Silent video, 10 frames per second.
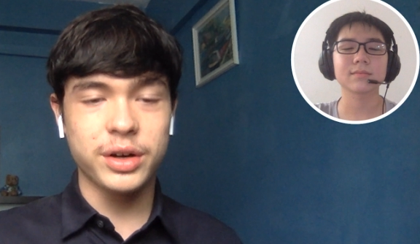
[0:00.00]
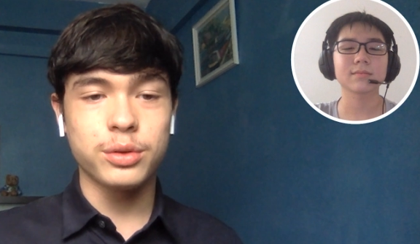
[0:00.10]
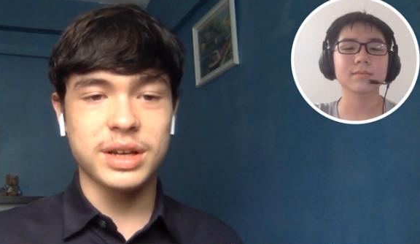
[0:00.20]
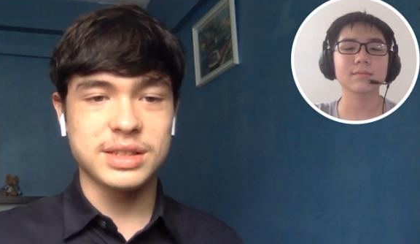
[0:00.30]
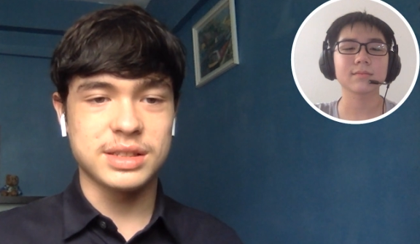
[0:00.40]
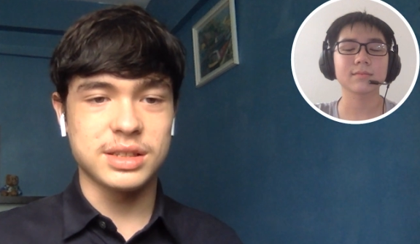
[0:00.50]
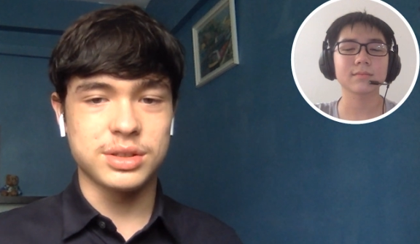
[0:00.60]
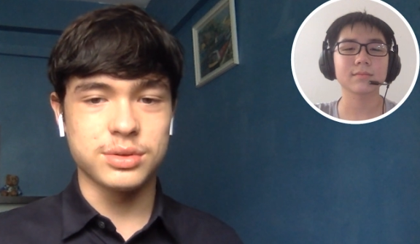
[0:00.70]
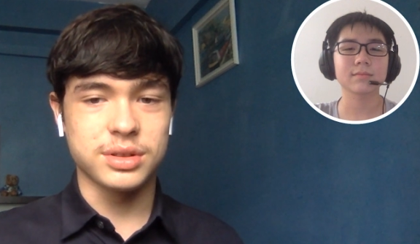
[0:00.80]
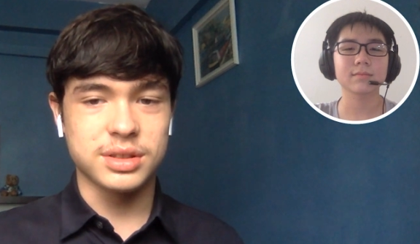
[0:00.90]
Speaker 1: own
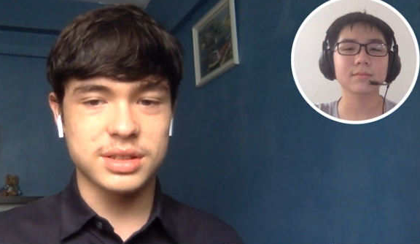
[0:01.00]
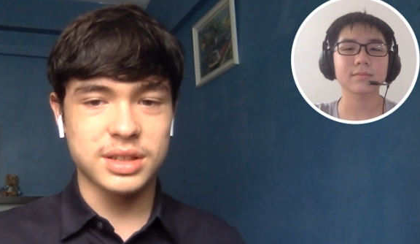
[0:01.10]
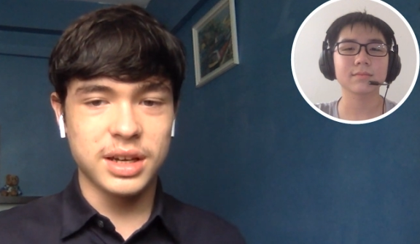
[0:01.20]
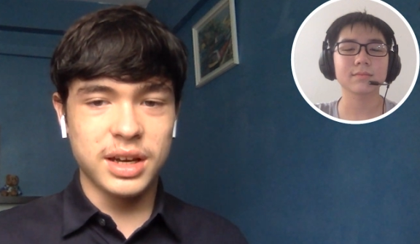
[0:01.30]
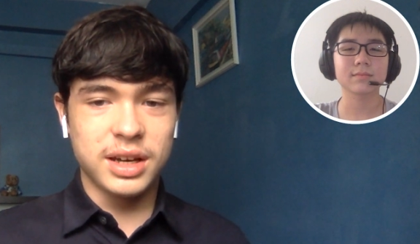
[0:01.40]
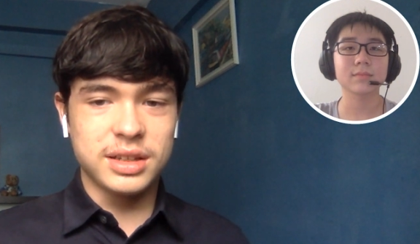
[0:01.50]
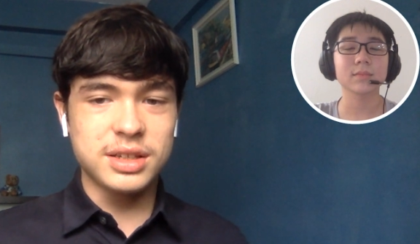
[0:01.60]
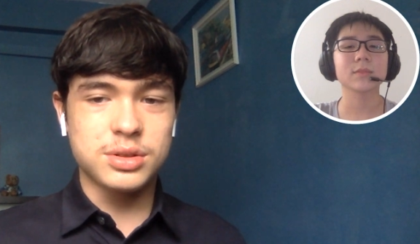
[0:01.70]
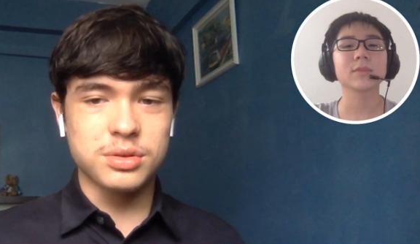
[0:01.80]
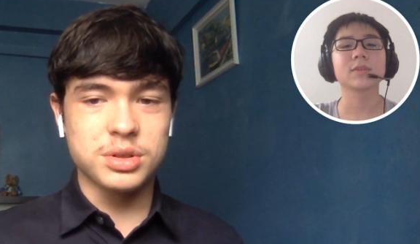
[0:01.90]
SST students.
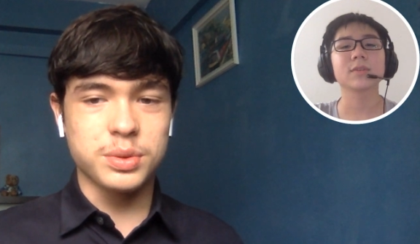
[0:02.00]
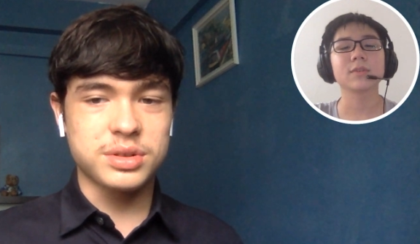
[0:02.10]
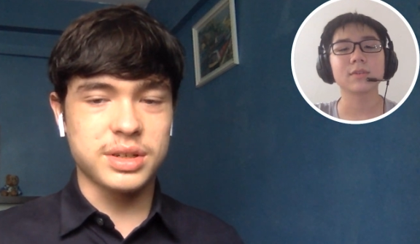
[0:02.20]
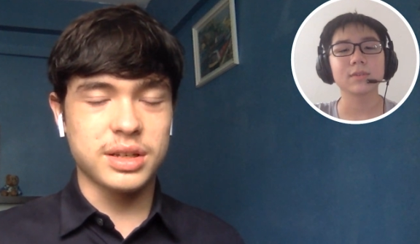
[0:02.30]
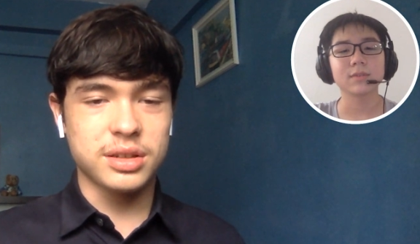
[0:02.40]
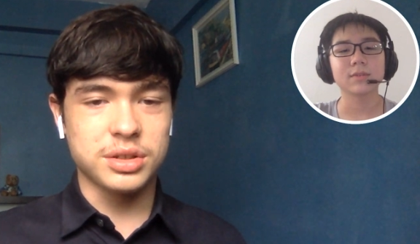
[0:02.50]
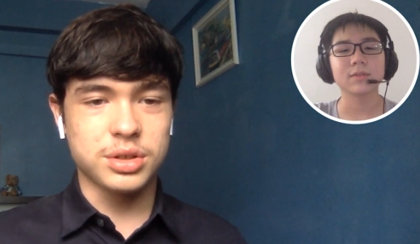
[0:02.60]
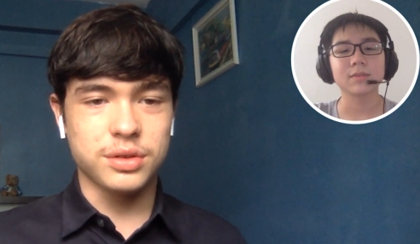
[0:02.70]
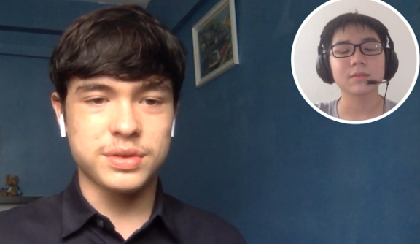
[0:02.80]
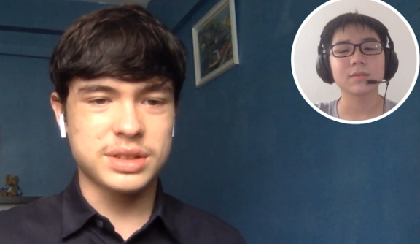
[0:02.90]
These students work together to
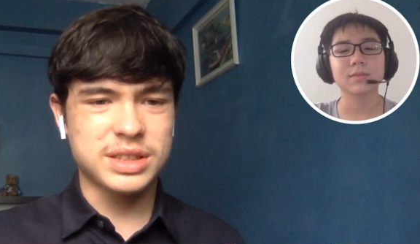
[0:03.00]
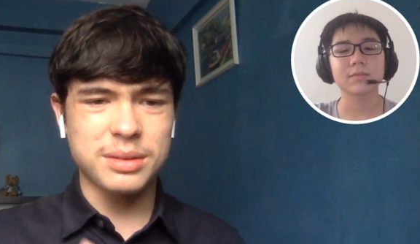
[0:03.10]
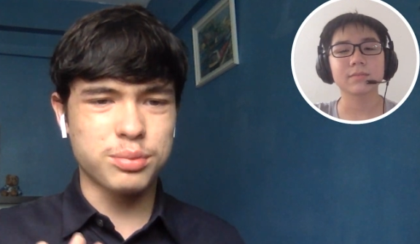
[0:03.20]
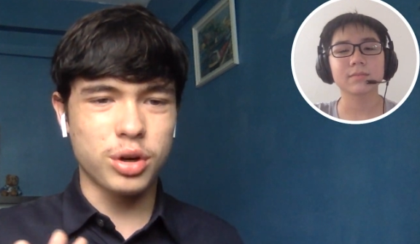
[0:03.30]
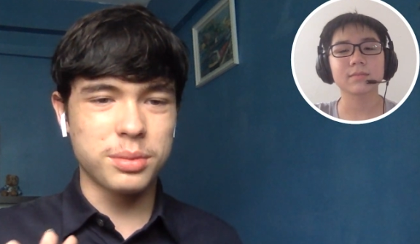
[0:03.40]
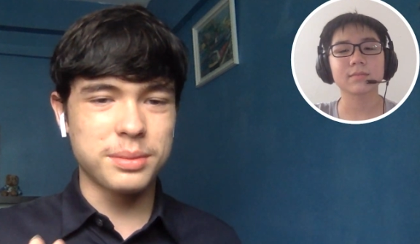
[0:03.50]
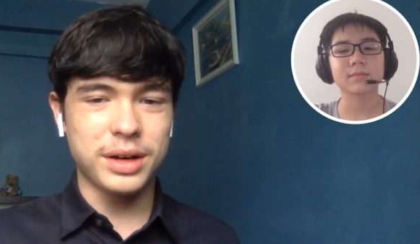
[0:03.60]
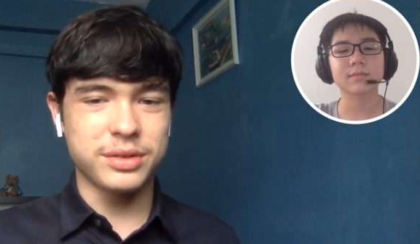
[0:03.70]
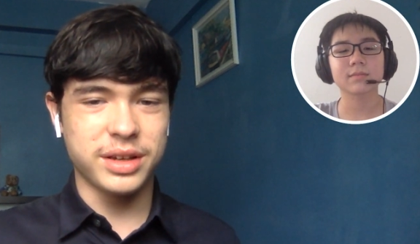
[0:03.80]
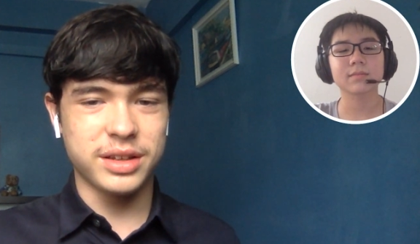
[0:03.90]
solve some
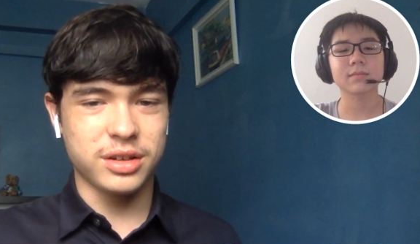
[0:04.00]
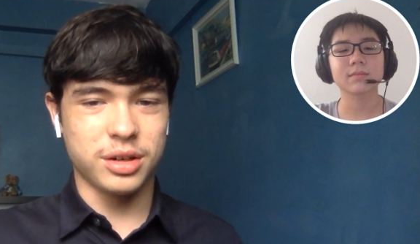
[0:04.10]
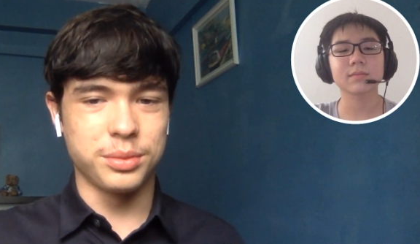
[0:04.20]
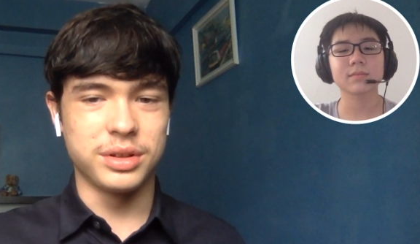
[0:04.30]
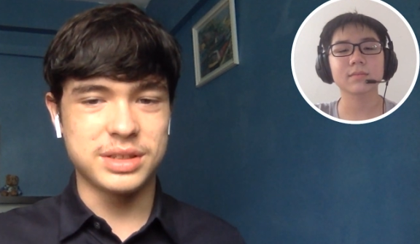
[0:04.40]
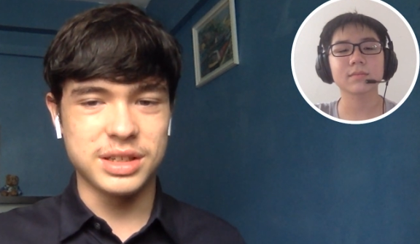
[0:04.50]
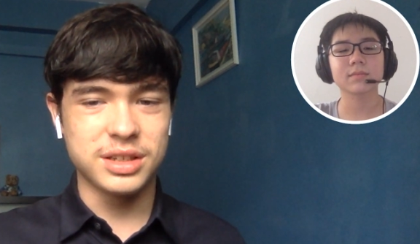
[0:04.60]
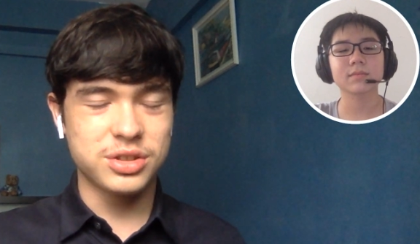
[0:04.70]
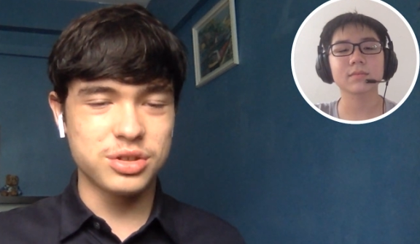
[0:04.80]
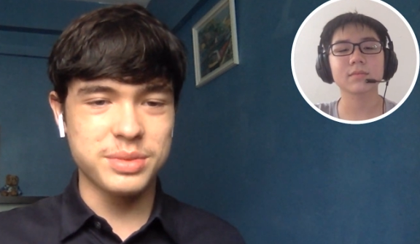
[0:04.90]
problem out there in the
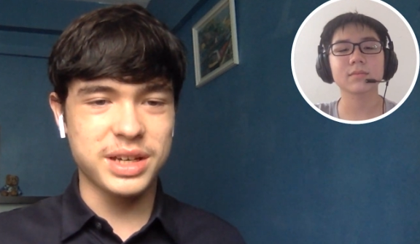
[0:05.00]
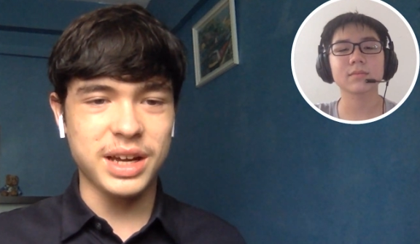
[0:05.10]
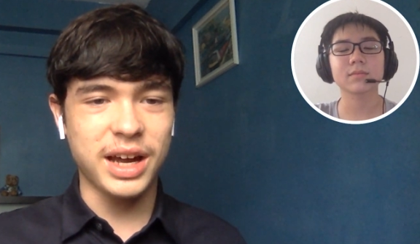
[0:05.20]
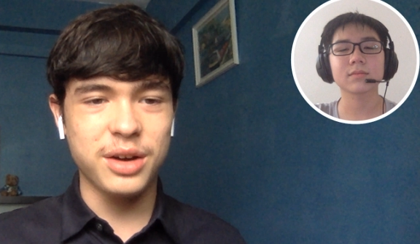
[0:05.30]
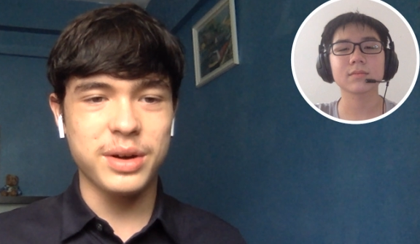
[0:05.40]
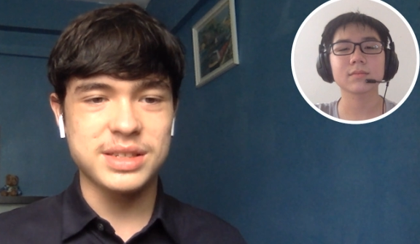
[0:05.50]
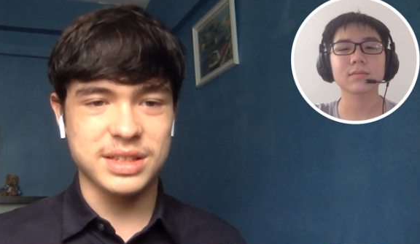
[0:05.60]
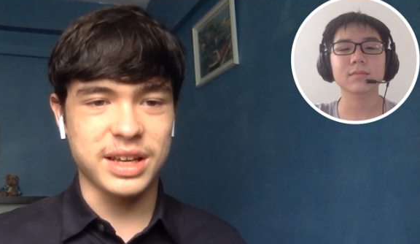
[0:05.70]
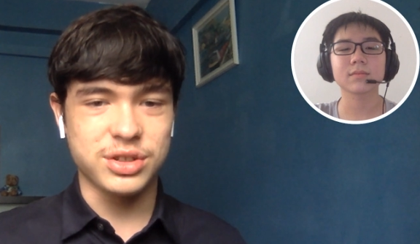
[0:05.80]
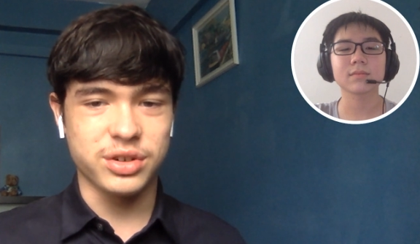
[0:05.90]
community through making
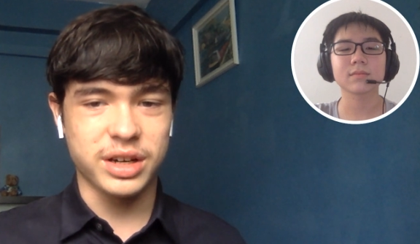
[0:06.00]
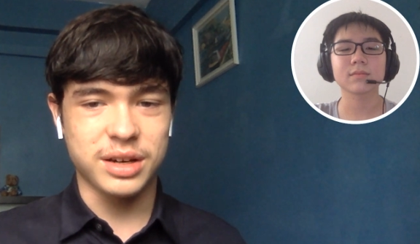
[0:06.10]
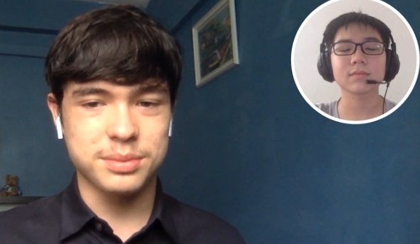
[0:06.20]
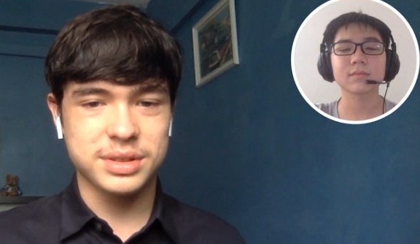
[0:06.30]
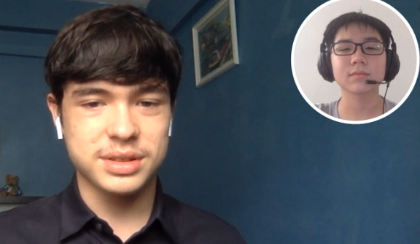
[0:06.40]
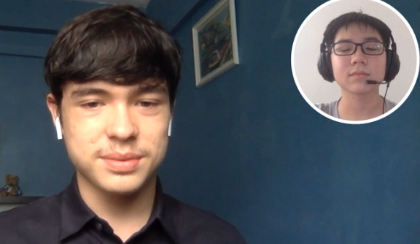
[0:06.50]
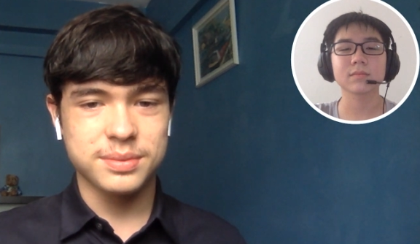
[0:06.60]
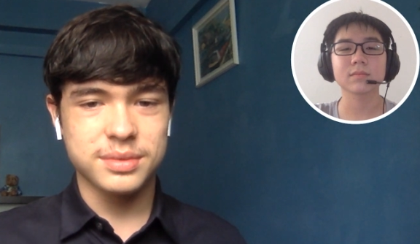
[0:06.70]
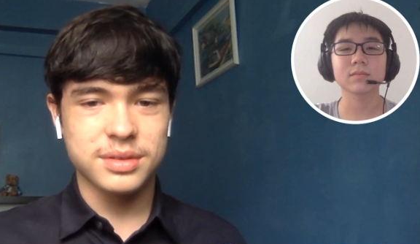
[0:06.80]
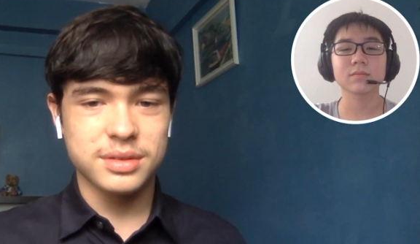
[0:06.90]
iOS and Android apps.
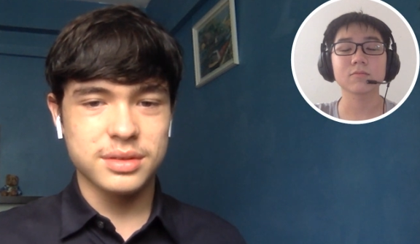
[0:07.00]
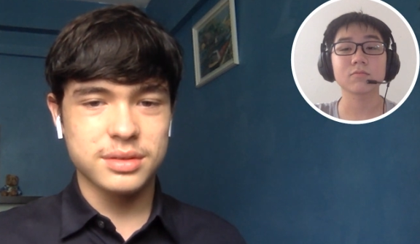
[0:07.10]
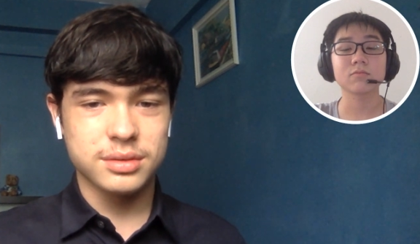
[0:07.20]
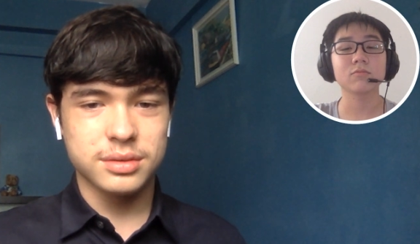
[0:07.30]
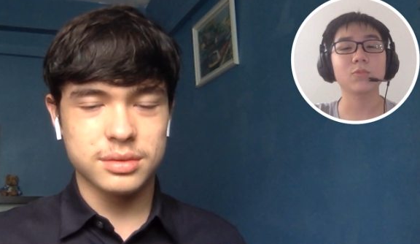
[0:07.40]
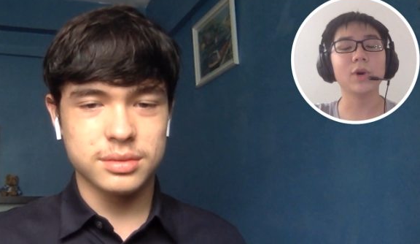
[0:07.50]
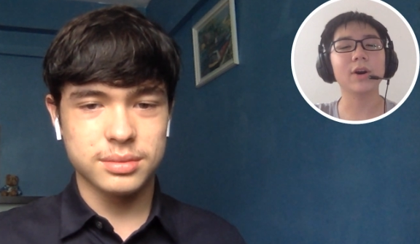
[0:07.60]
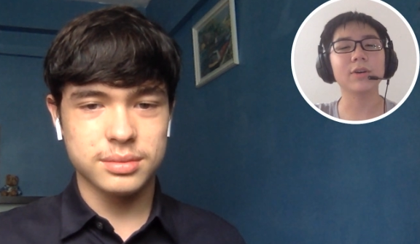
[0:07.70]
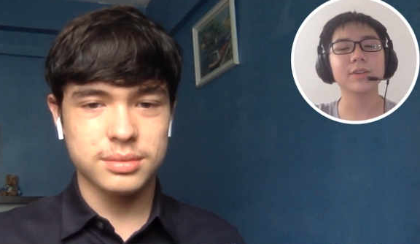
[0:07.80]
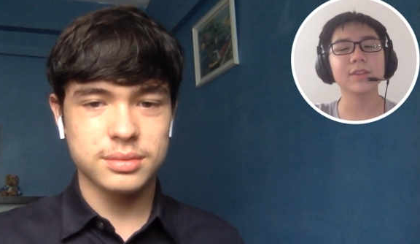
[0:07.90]

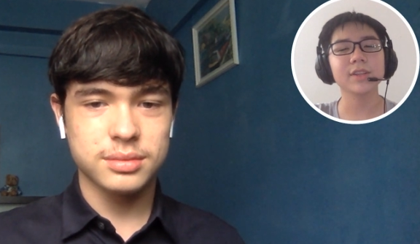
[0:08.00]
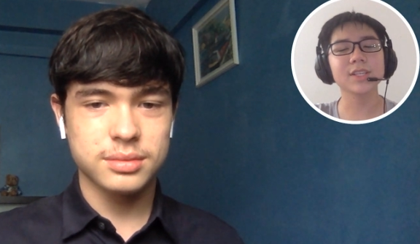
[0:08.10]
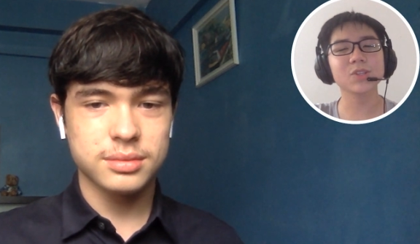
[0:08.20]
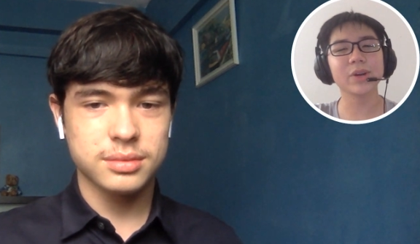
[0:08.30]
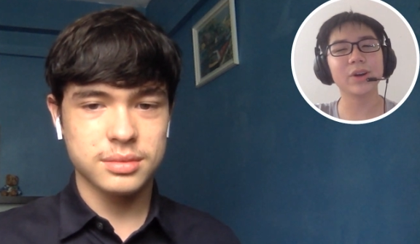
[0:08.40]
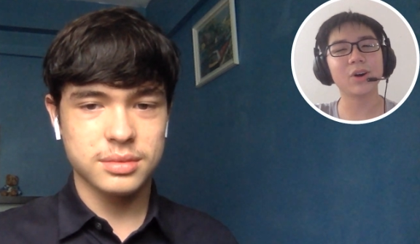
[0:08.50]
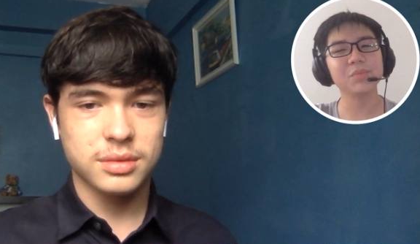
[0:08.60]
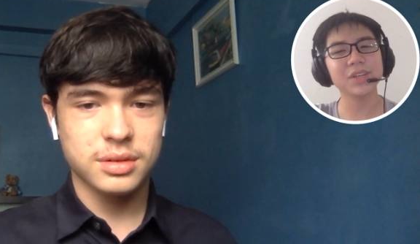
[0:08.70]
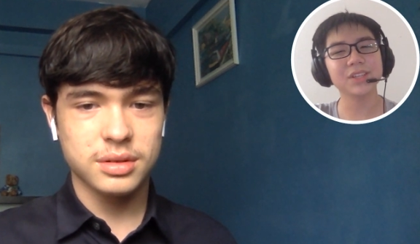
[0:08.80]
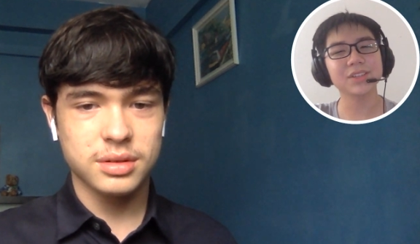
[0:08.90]
Wow, that sounds quite
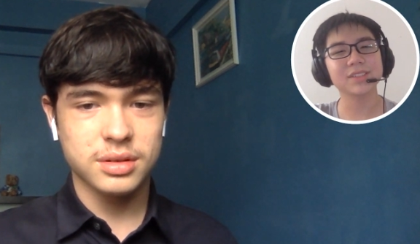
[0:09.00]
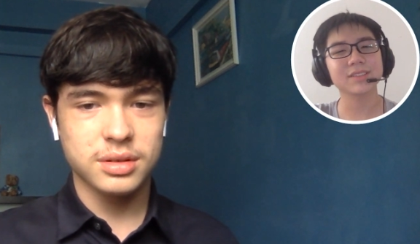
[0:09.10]
complicated.